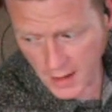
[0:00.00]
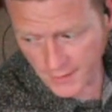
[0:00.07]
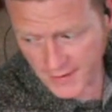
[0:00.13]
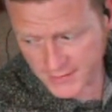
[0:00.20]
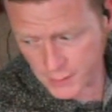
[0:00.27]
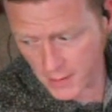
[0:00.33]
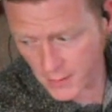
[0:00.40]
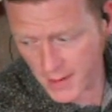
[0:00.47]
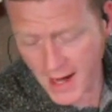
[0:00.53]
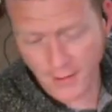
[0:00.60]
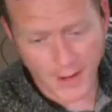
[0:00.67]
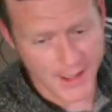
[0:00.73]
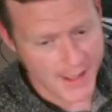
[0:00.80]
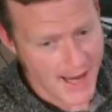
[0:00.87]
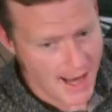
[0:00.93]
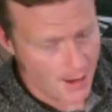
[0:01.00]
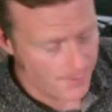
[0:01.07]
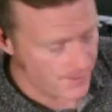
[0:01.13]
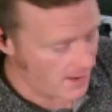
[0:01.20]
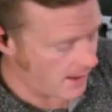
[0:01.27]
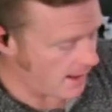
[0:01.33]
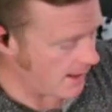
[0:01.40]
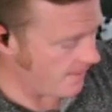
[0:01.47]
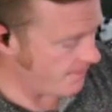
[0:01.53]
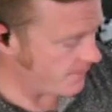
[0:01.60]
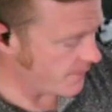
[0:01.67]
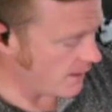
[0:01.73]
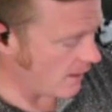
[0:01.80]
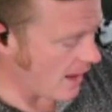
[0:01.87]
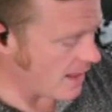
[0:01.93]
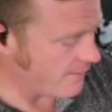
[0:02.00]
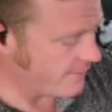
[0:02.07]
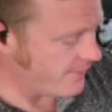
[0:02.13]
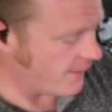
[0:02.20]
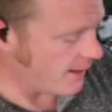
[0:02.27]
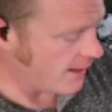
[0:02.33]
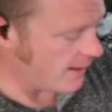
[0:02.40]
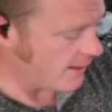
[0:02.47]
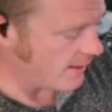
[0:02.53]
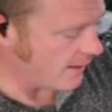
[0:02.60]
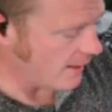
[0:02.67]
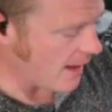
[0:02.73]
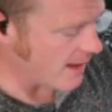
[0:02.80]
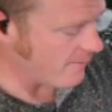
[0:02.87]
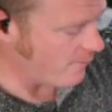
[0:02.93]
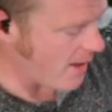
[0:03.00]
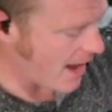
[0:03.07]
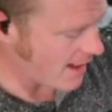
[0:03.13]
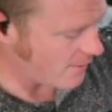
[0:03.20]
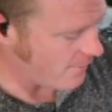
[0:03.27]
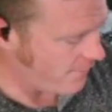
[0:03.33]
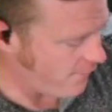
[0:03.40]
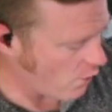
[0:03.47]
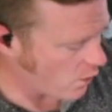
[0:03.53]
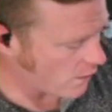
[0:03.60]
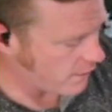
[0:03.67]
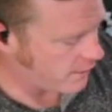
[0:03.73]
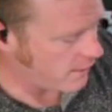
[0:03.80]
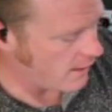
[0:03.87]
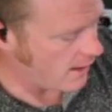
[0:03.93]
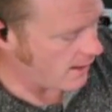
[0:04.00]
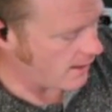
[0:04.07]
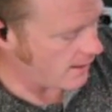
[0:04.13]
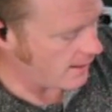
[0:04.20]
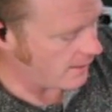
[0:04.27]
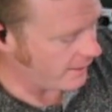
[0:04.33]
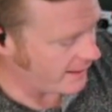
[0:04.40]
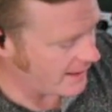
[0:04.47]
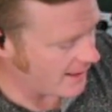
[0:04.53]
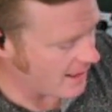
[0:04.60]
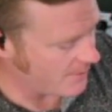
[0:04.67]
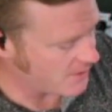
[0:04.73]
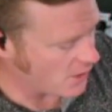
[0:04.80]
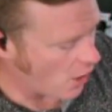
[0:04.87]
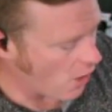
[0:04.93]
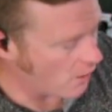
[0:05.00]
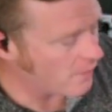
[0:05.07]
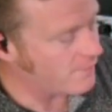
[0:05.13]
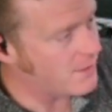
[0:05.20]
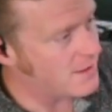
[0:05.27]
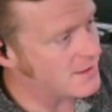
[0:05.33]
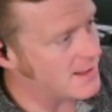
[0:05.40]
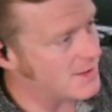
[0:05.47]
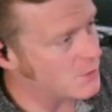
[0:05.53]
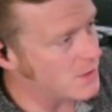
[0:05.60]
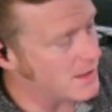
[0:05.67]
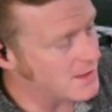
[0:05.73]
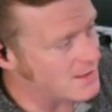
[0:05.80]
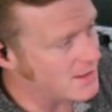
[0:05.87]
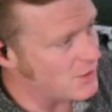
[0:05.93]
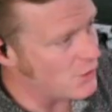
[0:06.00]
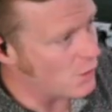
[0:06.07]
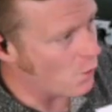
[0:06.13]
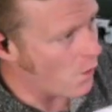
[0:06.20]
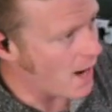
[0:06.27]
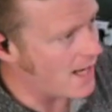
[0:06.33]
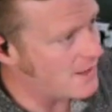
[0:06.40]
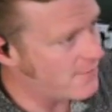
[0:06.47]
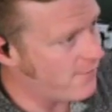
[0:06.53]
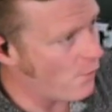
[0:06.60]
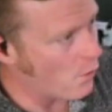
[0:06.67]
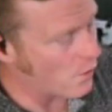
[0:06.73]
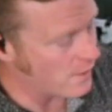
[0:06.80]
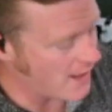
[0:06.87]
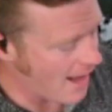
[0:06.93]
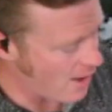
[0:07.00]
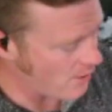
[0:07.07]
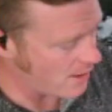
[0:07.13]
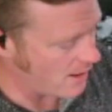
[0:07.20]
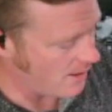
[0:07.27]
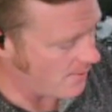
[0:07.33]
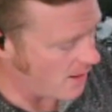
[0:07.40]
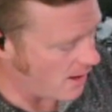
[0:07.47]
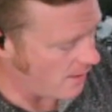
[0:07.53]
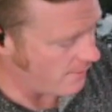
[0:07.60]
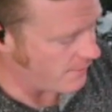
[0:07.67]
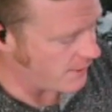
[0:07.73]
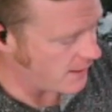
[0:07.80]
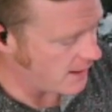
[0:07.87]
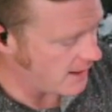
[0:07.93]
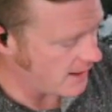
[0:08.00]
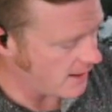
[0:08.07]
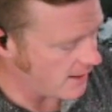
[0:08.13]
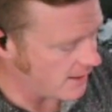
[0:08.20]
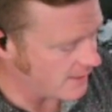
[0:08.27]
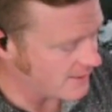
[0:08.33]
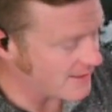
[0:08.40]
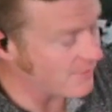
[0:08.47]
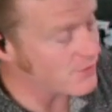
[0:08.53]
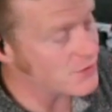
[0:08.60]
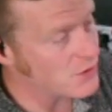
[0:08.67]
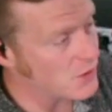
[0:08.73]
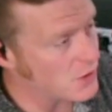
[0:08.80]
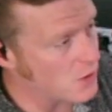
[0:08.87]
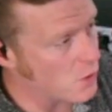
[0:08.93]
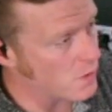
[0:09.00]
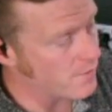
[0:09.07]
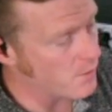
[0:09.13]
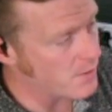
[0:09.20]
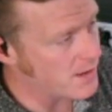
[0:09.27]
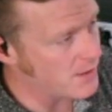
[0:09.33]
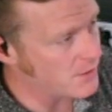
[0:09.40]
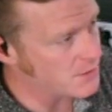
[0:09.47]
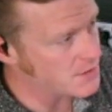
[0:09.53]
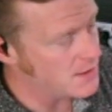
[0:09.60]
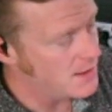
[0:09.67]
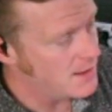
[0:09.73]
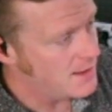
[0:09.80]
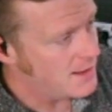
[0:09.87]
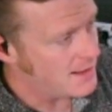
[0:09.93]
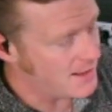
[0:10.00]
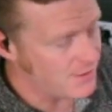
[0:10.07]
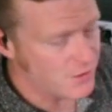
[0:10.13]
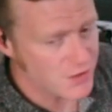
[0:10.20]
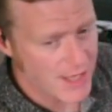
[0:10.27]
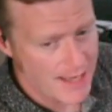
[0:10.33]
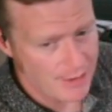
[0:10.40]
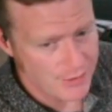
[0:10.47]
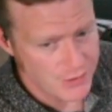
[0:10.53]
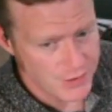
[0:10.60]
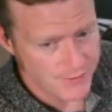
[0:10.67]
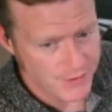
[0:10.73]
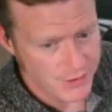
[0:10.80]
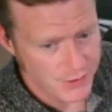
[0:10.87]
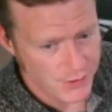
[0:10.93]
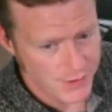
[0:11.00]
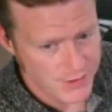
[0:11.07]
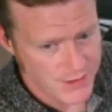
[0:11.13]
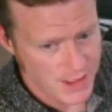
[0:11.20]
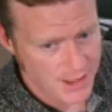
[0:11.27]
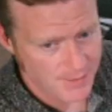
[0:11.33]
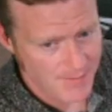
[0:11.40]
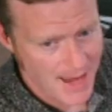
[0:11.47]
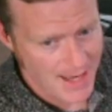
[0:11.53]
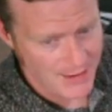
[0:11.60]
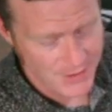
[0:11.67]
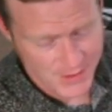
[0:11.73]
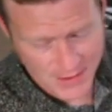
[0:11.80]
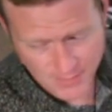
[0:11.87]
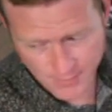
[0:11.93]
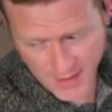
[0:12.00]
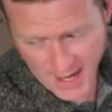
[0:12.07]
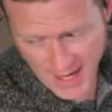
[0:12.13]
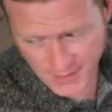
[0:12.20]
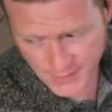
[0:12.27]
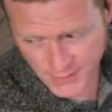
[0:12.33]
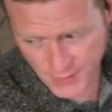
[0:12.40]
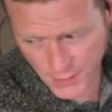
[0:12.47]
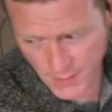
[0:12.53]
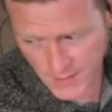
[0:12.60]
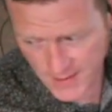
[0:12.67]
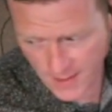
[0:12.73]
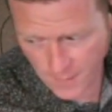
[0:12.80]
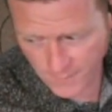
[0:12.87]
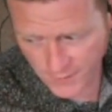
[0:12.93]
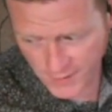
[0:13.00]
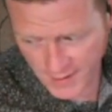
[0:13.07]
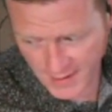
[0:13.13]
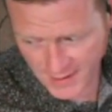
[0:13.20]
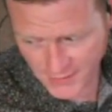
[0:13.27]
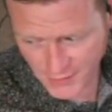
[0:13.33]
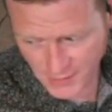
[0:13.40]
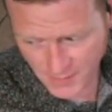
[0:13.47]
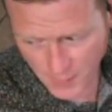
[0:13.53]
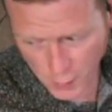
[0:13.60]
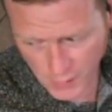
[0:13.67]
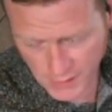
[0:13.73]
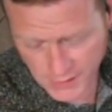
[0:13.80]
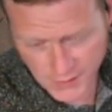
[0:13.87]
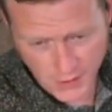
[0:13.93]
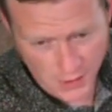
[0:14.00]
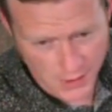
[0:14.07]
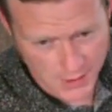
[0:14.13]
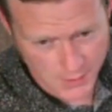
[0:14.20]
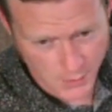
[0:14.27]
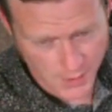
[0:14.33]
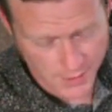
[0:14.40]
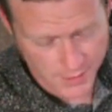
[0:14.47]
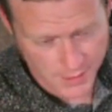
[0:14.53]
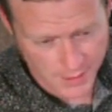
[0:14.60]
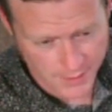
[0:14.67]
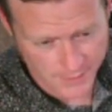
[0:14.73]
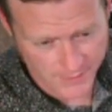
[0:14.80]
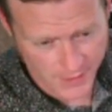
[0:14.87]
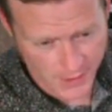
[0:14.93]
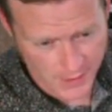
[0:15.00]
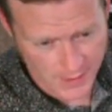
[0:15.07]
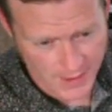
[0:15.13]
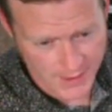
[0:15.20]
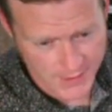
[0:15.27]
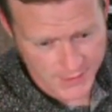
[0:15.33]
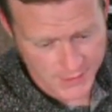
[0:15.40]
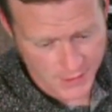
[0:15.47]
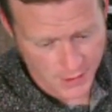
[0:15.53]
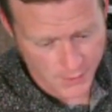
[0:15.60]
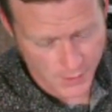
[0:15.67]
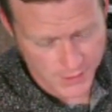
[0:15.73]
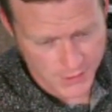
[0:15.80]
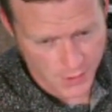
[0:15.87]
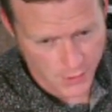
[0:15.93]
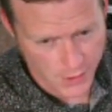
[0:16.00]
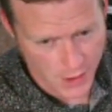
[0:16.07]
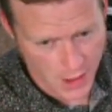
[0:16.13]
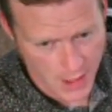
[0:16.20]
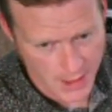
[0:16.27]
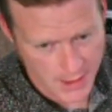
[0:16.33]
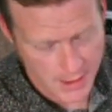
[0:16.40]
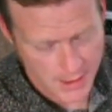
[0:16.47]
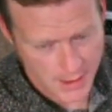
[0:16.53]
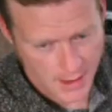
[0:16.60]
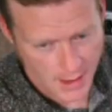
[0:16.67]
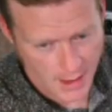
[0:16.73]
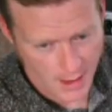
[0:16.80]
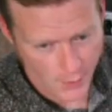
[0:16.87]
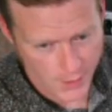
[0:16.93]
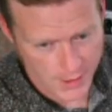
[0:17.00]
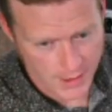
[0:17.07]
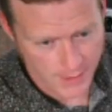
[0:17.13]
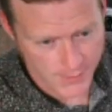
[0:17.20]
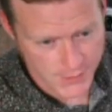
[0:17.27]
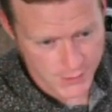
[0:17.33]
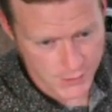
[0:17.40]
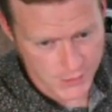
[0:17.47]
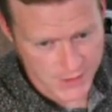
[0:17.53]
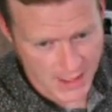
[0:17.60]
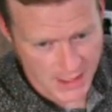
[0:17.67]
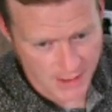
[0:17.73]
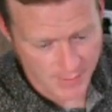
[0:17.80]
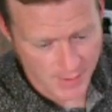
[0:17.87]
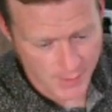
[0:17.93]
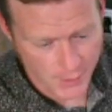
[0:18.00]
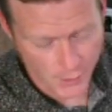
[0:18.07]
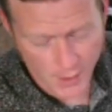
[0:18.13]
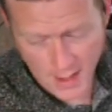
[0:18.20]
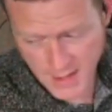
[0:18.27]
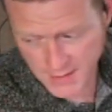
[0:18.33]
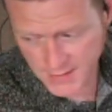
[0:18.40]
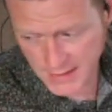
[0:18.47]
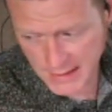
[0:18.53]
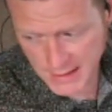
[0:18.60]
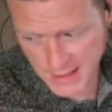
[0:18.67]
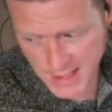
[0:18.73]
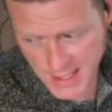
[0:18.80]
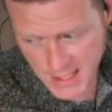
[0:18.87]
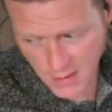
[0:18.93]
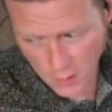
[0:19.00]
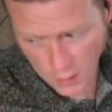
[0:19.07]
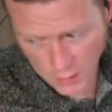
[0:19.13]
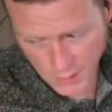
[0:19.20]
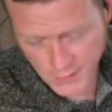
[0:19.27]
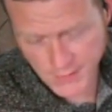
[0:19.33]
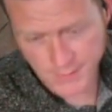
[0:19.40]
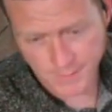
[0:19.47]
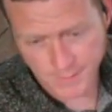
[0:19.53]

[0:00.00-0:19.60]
So that's where we're at right now. A lot of back and forth leading up to all of this as we continue to wait for the outcome of the Seventh Circuit Court of Appeals in the challenge of Illinois' gun and magazine ban. So hopefully that gets your morning started with the very latest on what's going on when it comes to Second Amendment rights in the courts.